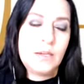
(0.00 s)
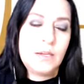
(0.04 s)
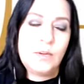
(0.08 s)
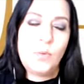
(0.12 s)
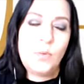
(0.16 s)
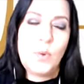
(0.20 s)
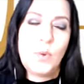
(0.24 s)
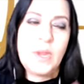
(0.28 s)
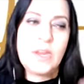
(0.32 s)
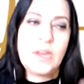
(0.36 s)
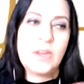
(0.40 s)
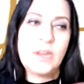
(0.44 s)

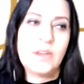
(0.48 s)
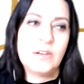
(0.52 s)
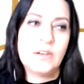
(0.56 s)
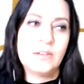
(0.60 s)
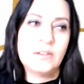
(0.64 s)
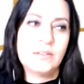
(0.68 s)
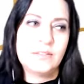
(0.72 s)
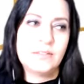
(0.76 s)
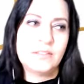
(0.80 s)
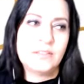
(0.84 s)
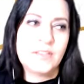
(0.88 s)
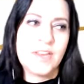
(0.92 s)
we
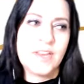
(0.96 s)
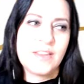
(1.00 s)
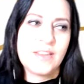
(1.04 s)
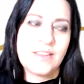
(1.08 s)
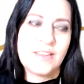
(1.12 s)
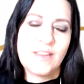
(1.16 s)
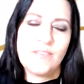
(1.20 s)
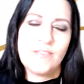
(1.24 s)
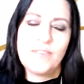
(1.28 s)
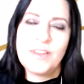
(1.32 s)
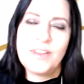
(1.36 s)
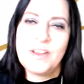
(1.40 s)
can take
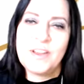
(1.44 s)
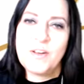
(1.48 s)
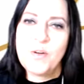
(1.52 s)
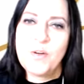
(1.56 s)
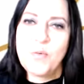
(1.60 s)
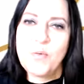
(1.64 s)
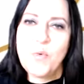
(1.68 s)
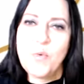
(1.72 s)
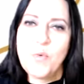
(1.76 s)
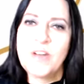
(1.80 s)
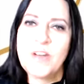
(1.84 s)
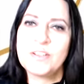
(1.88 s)
that video
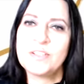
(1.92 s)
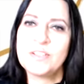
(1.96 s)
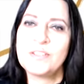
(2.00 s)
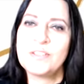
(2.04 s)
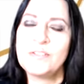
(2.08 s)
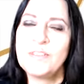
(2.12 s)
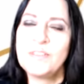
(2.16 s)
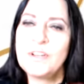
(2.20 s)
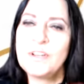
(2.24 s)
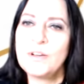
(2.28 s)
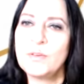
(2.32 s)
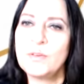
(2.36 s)
and watch the
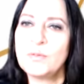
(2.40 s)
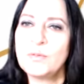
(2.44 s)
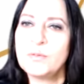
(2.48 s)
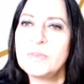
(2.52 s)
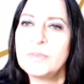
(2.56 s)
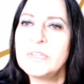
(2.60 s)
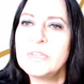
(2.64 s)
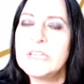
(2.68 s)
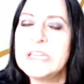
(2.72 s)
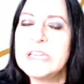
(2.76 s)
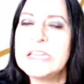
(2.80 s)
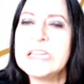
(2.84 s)
video and
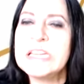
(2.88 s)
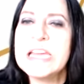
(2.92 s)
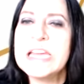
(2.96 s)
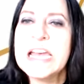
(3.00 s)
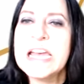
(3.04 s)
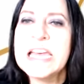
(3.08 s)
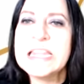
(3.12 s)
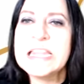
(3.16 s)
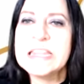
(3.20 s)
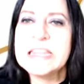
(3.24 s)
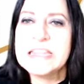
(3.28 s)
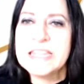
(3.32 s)
really
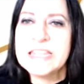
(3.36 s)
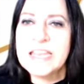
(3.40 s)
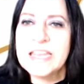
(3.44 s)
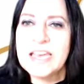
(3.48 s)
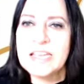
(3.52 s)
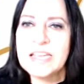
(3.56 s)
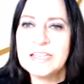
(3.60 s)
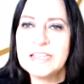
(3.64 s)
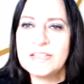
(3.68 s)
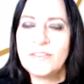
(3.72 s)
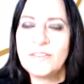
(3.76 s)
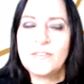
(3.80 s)
get
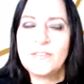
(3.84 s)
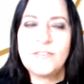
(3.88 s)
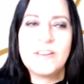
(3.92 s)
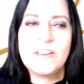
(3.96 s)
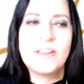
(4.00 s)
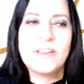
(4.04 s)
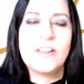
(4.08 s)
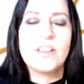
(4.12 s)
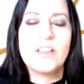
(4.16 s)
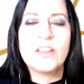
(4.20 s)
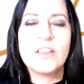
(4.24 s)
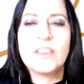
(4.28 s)
the
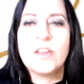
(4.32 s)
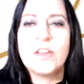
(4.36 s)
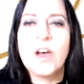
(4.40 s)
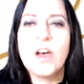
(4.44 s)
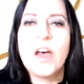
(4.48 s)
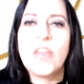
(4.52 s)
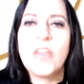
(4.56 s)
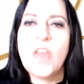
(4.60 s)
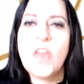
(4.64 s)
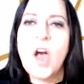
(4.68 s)
feel and the